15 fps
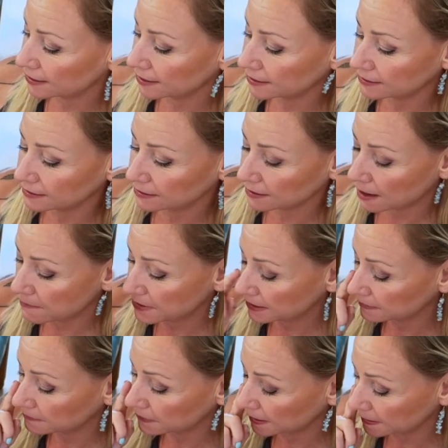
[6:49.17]
And they're
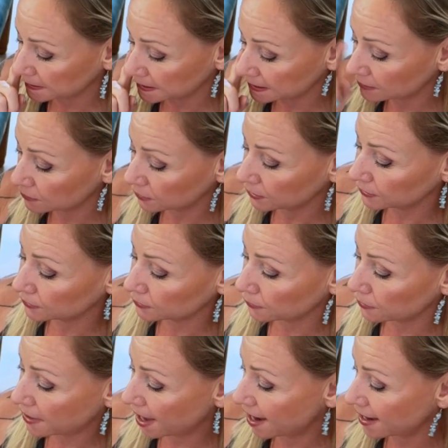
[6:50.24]
coming because you're, you're
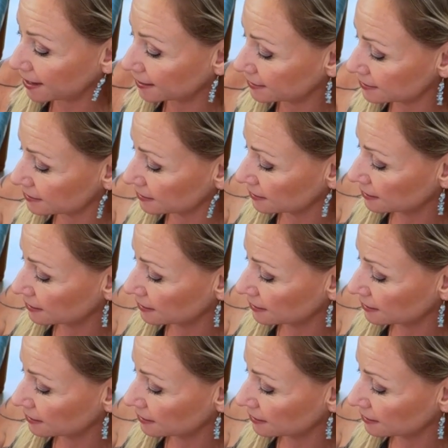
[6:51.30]
theirs.